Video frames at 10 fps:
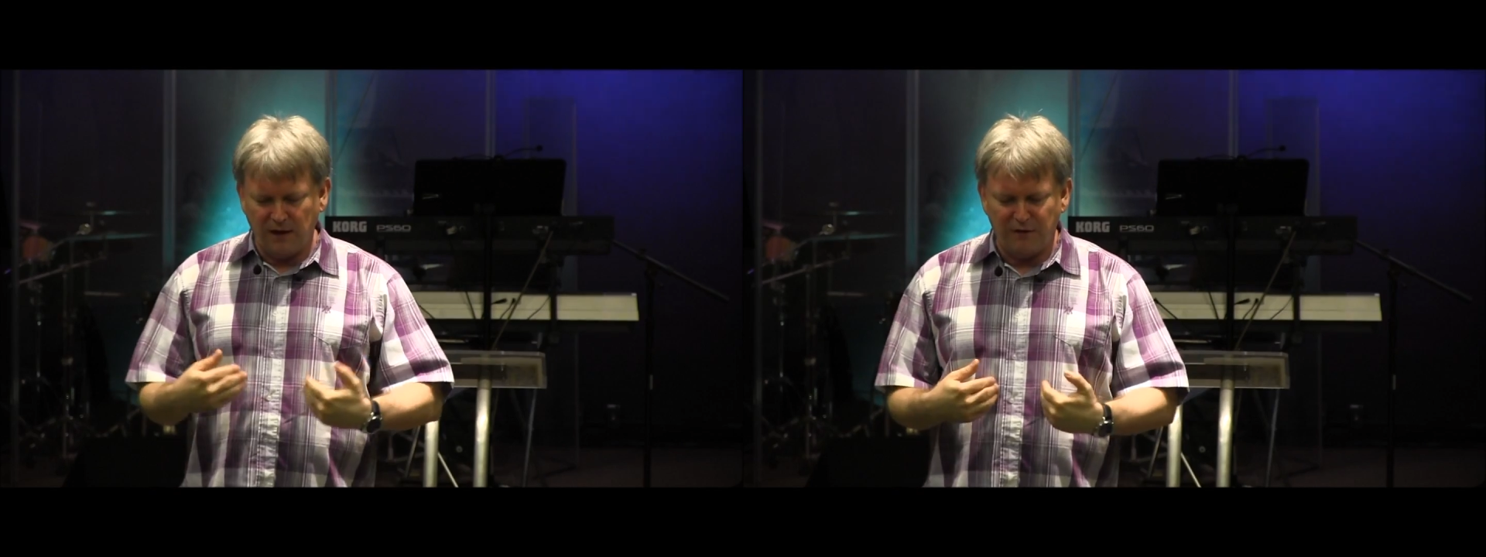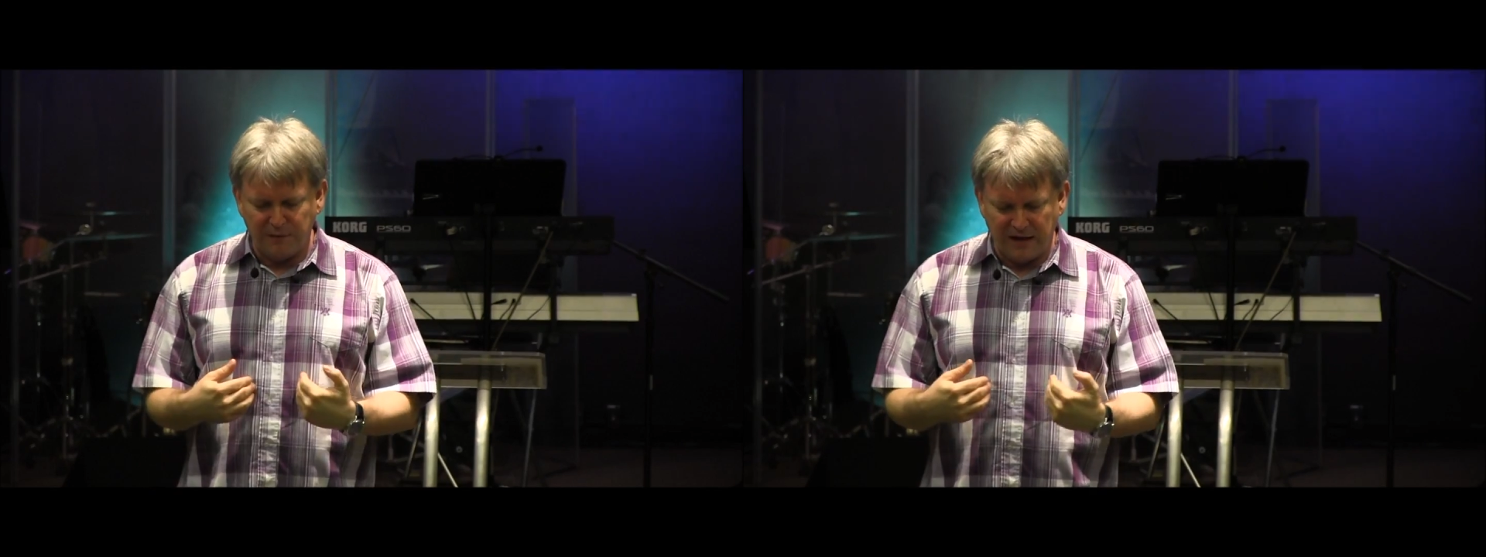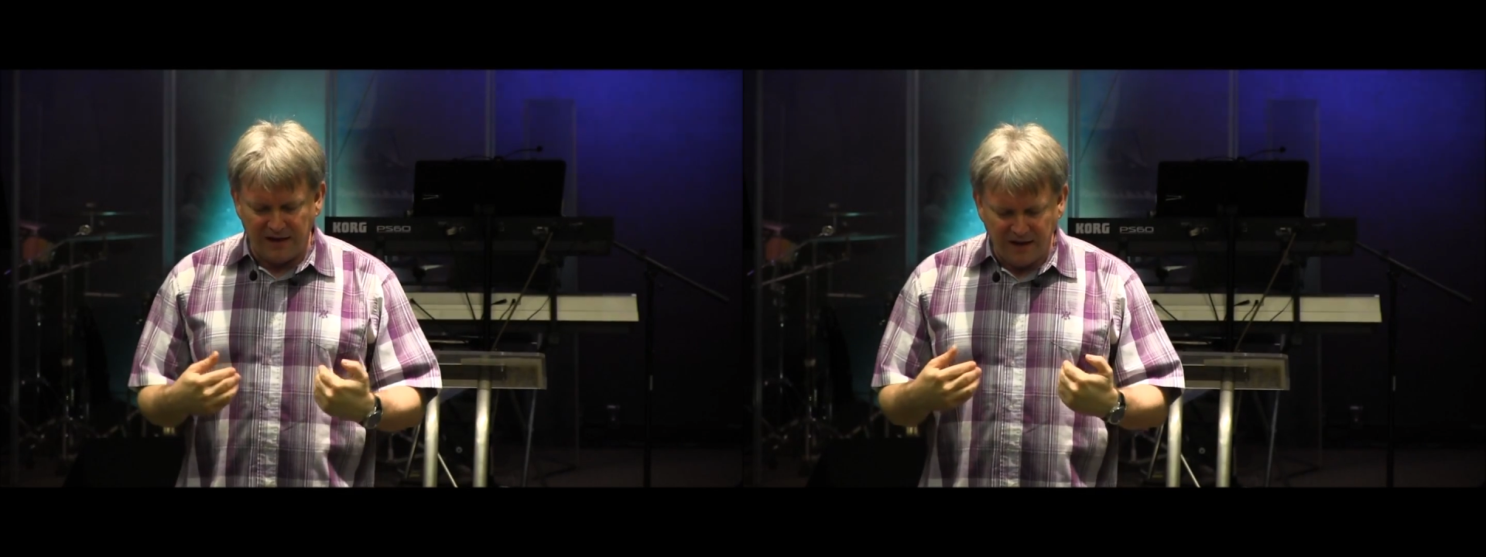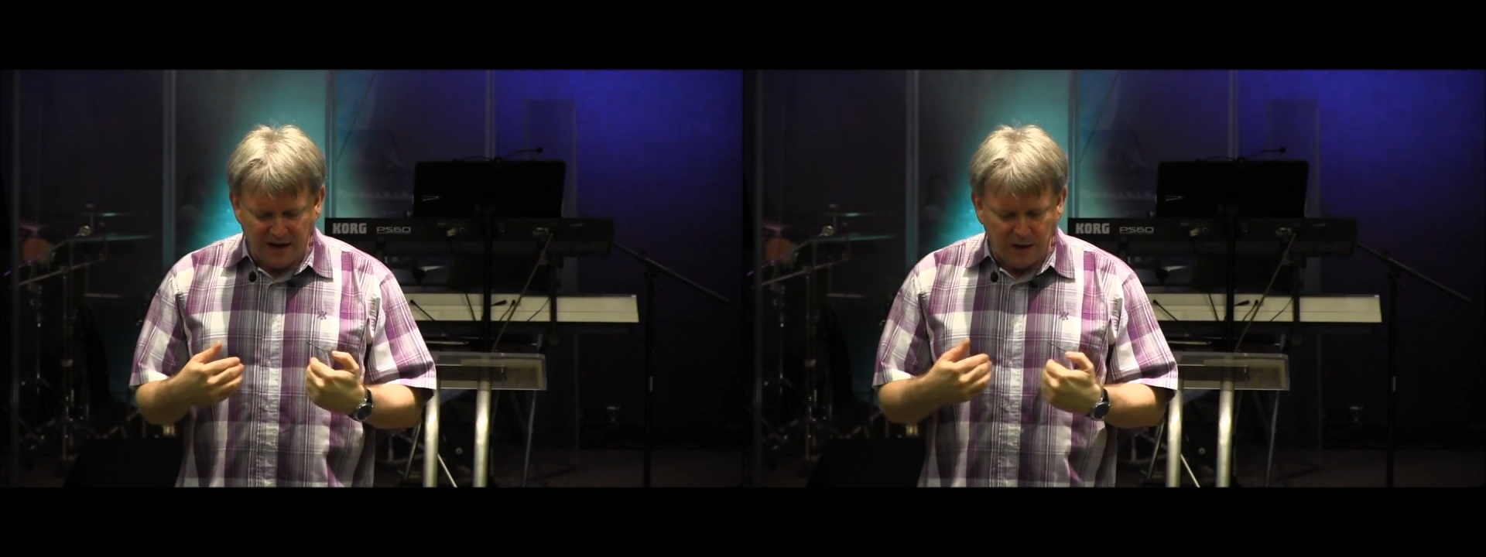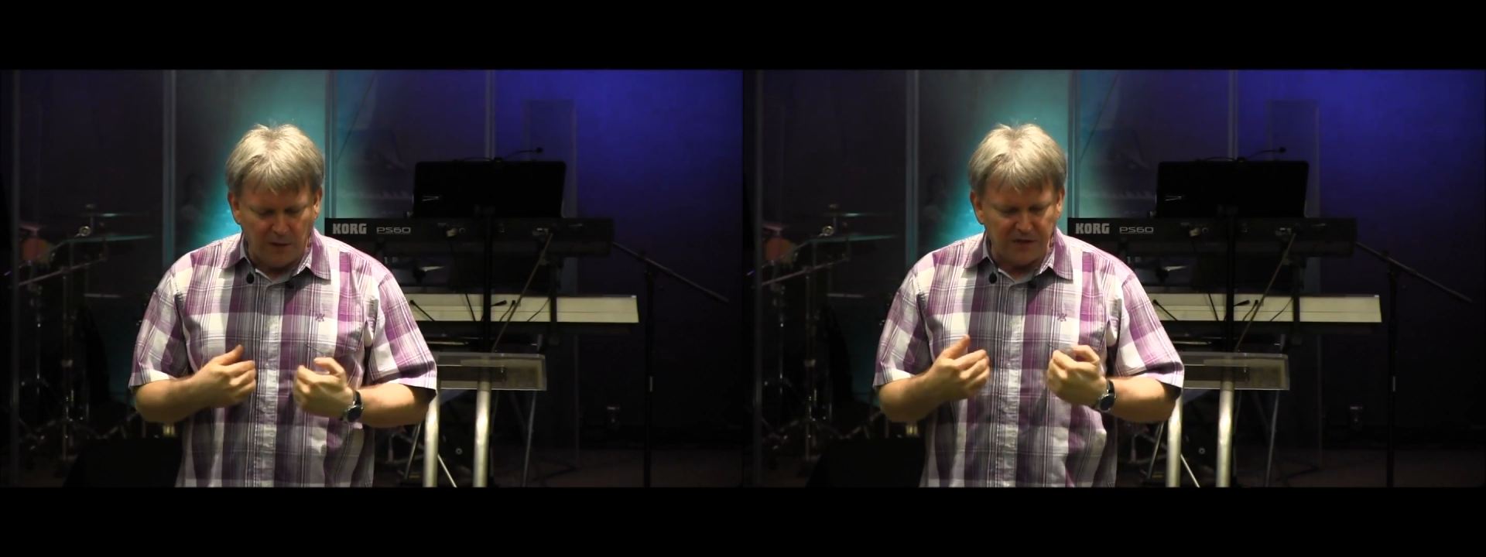love me
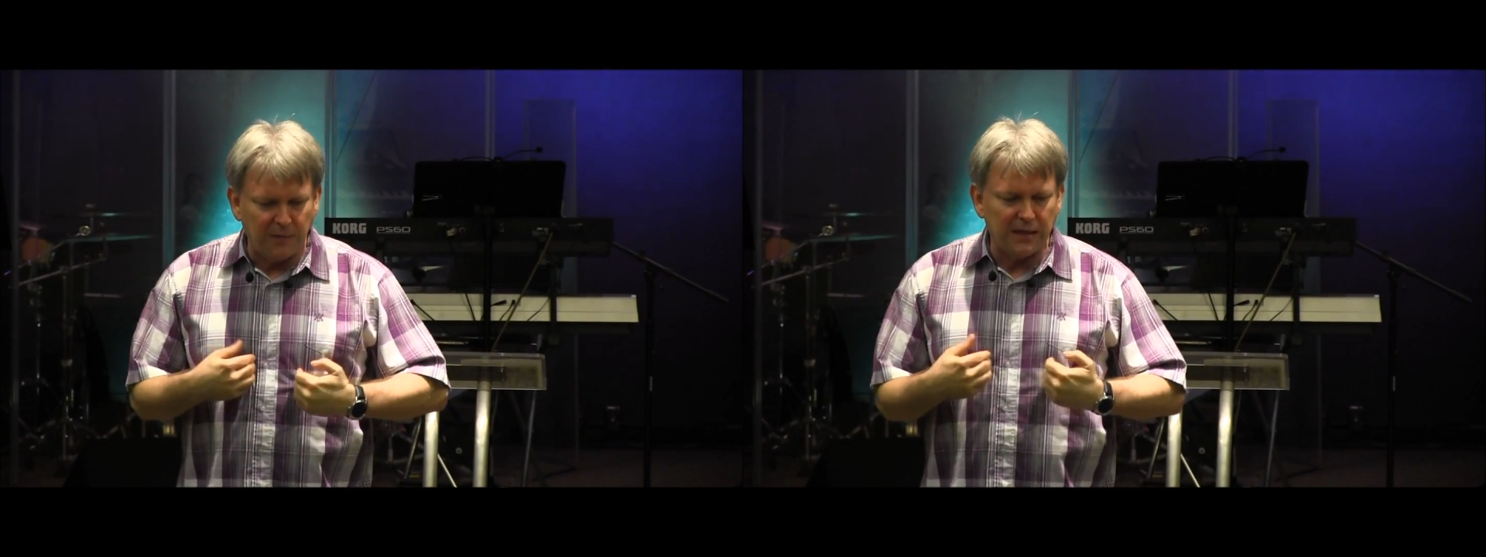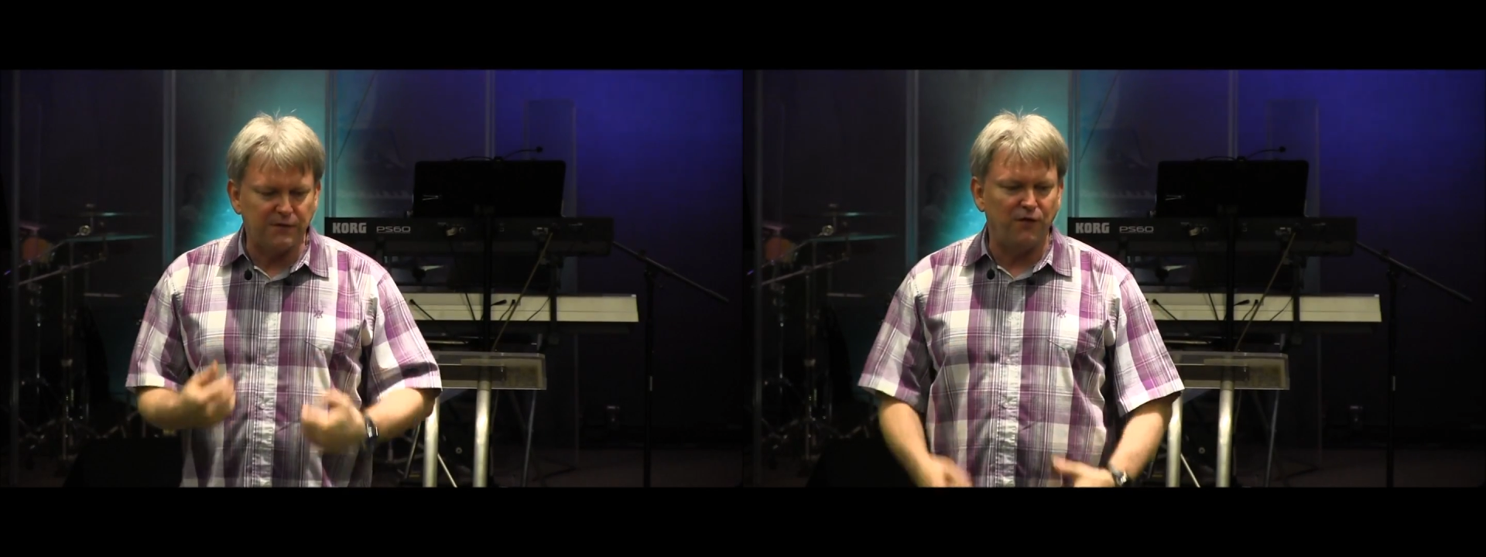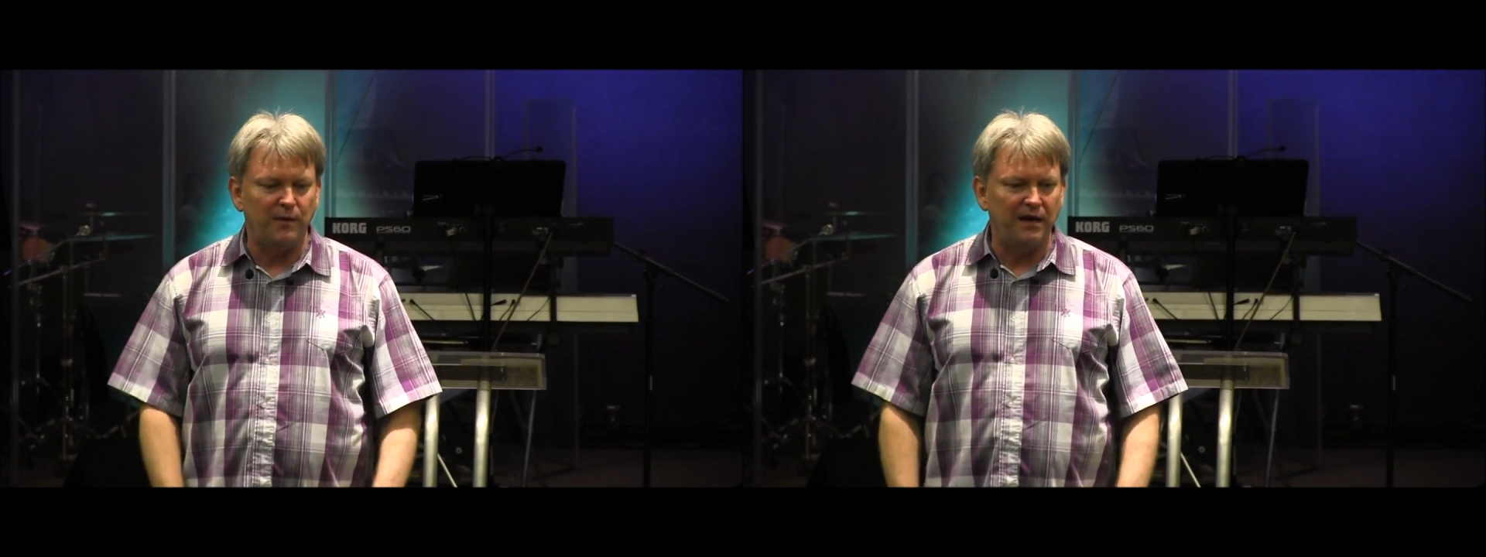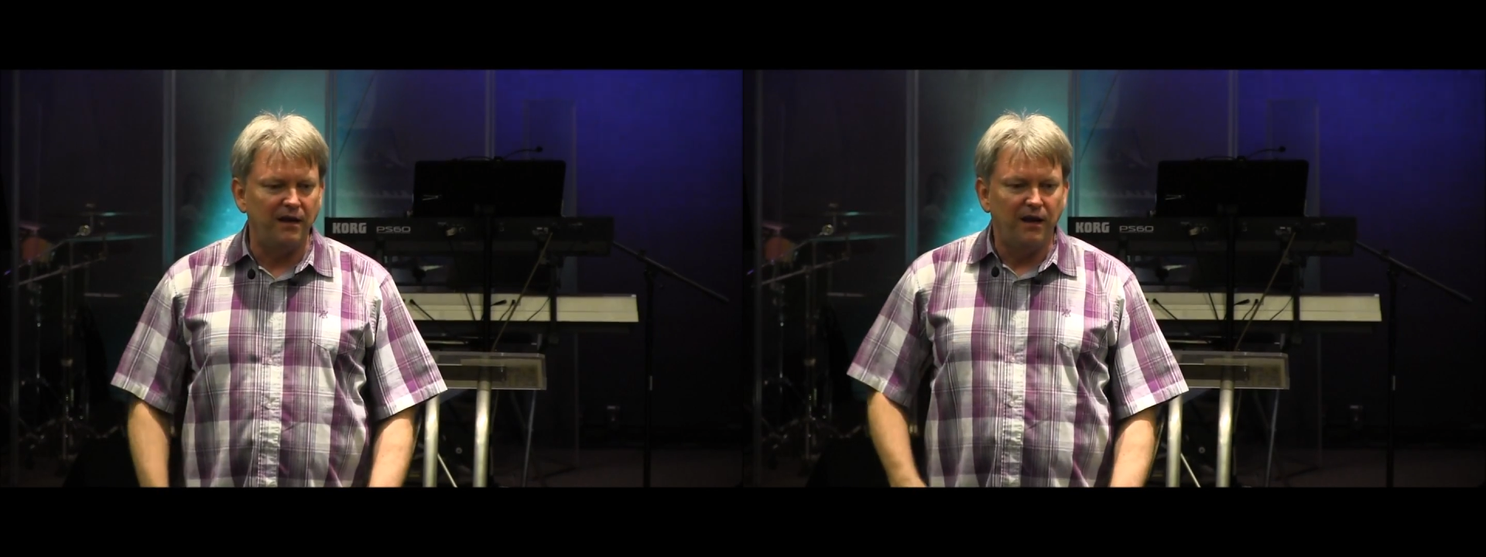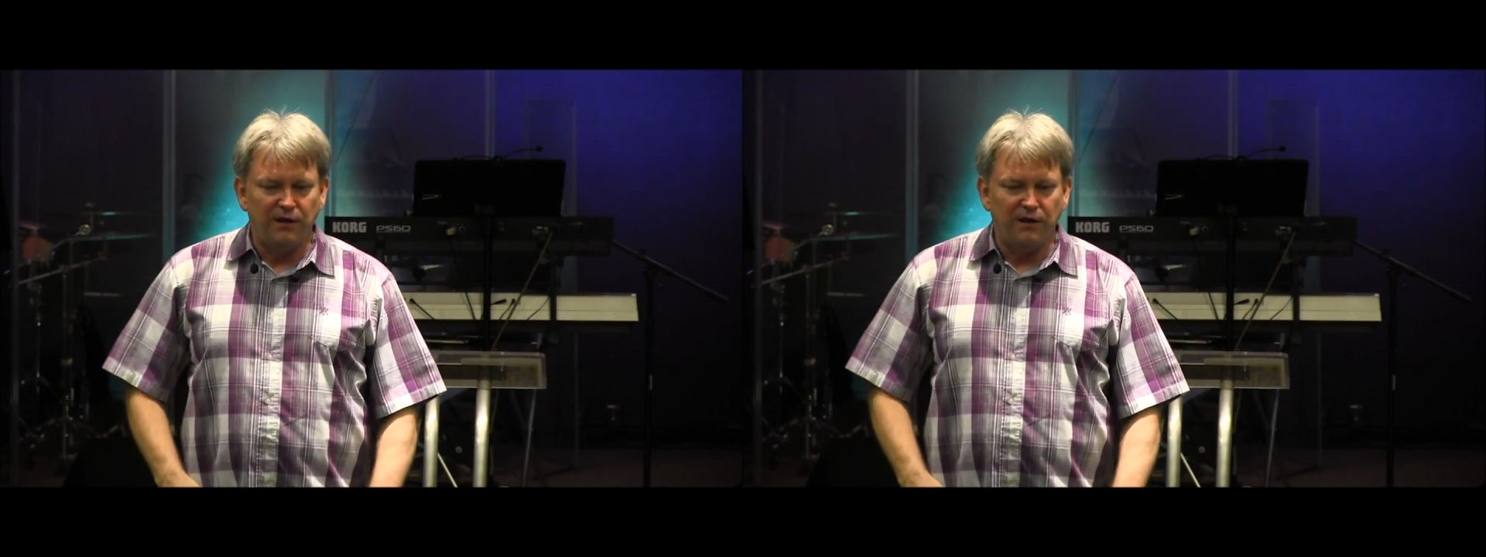and want the best for me,